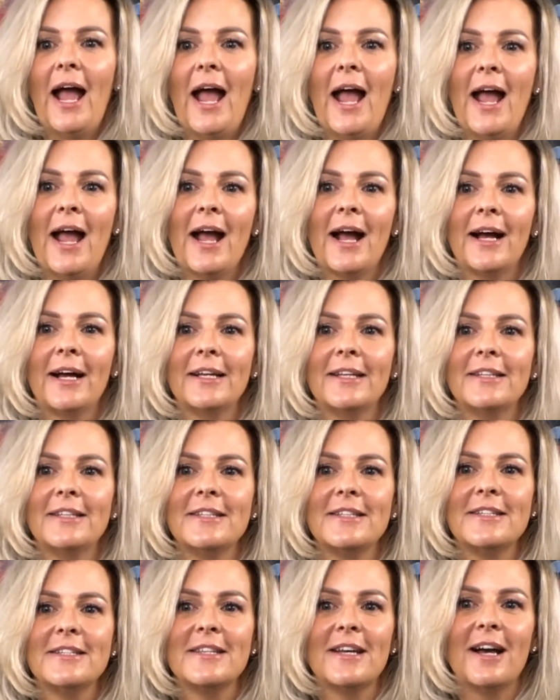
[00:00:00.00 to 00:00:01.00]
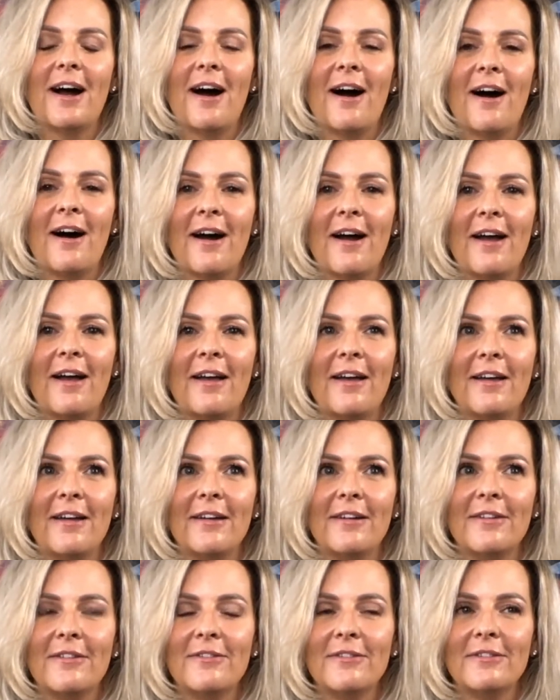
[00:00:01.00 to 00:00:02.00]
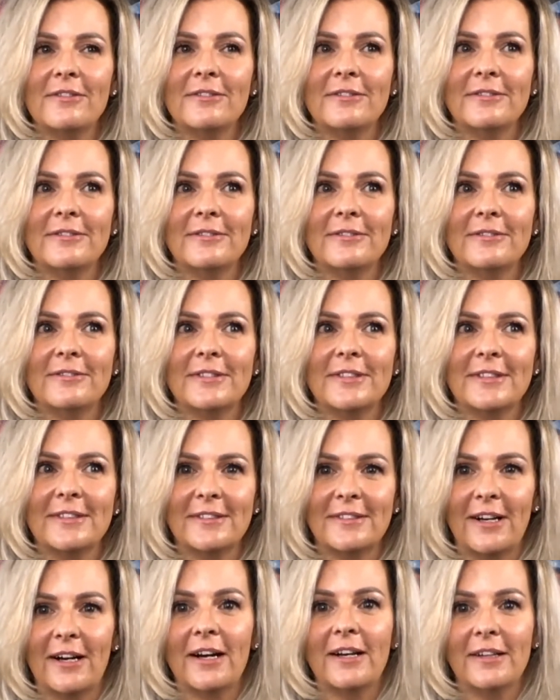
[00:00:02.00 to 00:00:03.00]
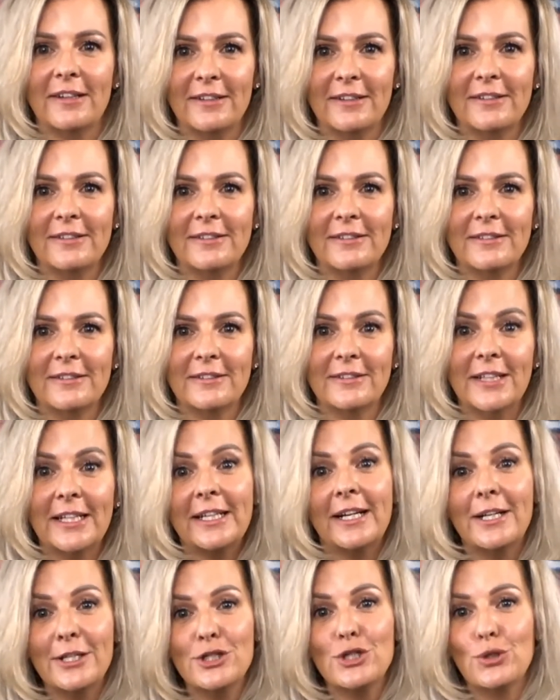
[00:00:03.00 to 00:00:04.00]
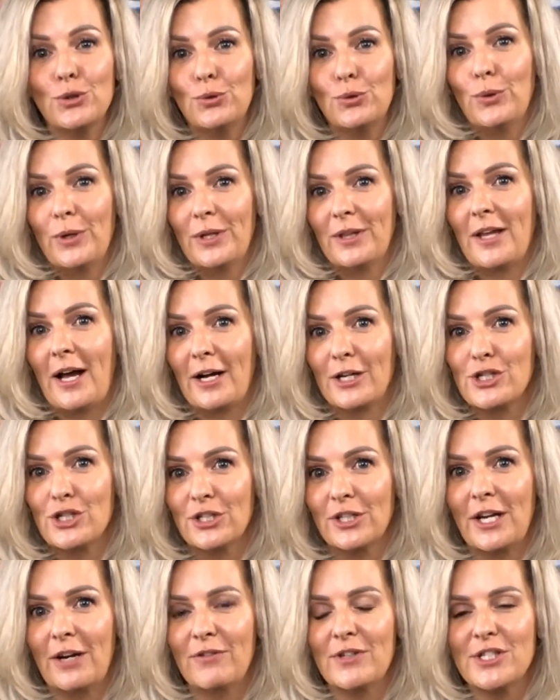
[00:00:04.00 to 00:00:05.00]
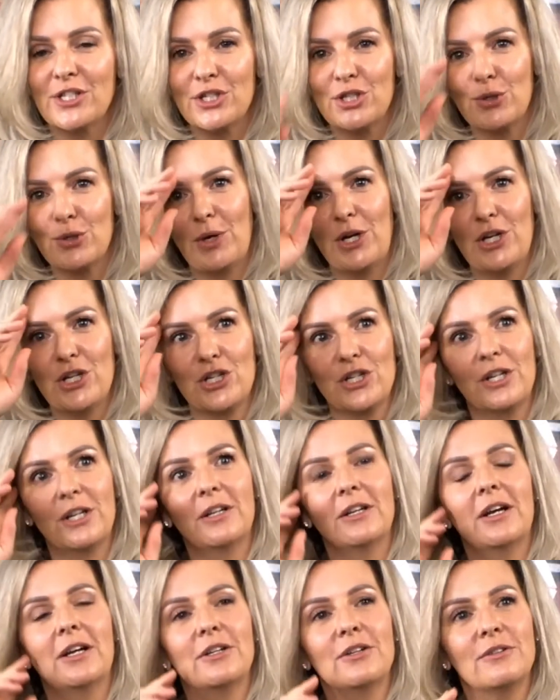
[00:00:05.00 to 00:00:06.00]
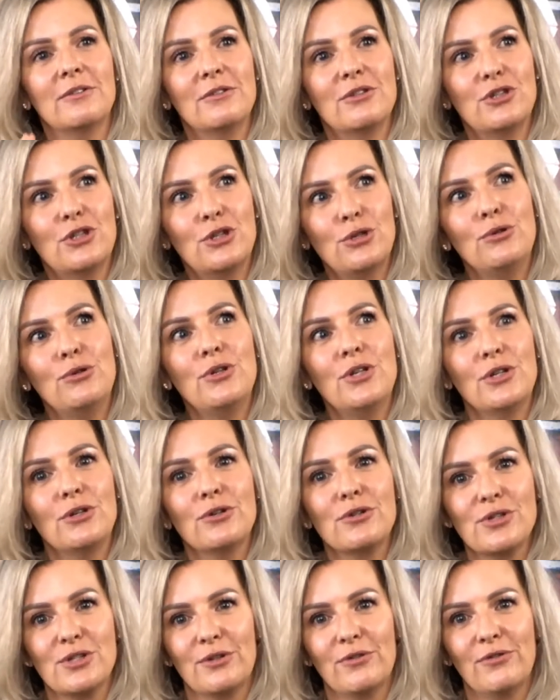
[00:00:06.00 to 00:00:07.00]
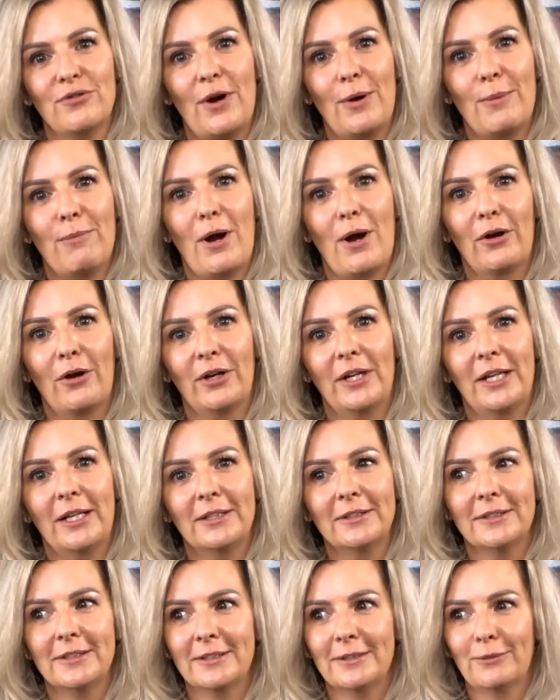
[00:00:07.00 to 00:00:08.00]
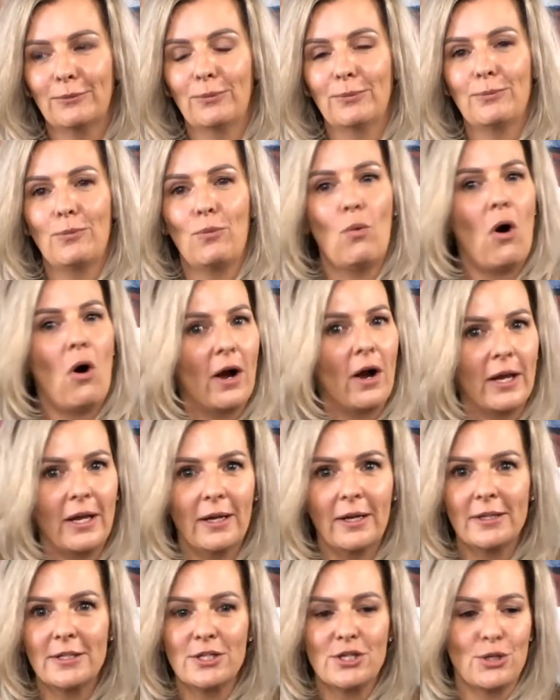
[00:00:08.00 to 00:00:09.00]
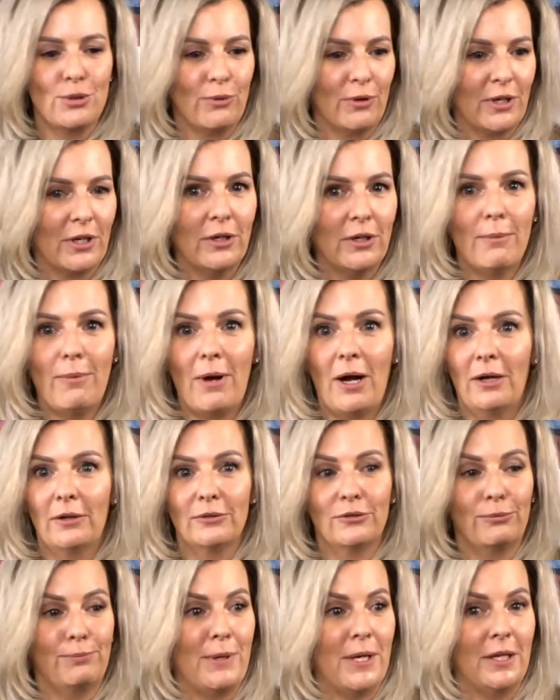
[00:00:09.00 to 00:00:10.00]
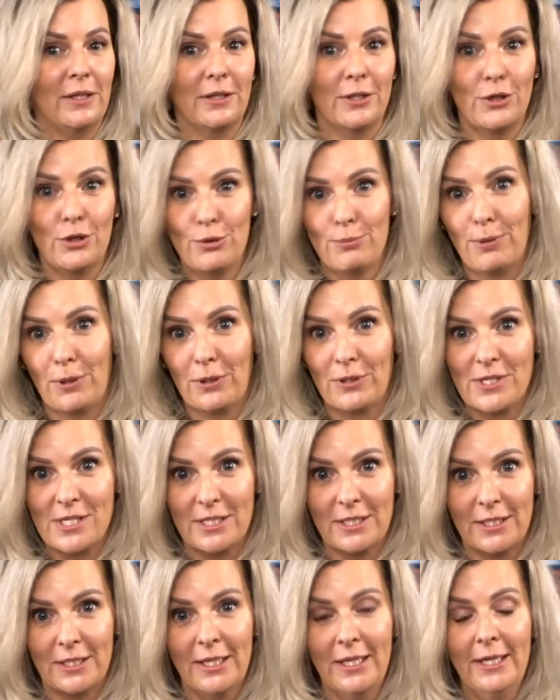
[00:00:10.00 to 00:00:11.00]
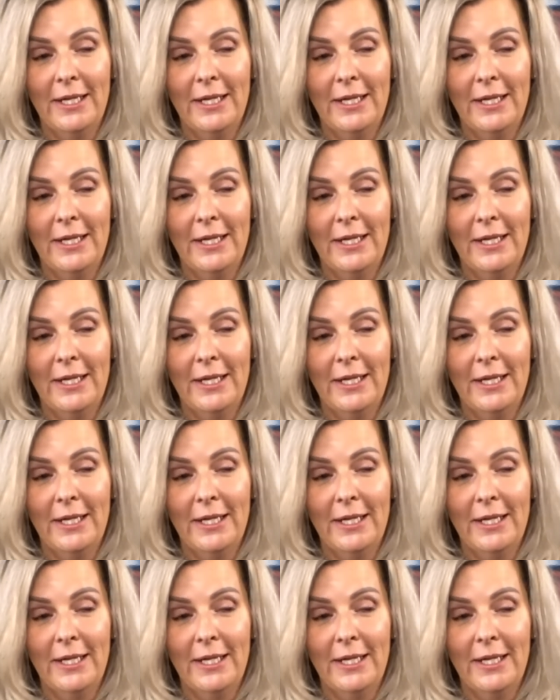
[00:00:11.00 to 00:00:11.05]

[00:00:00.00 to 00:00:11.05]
And I decided, like I do with actually every situation, and 2 years of umpiring in England and walking into a clubhouse being the new person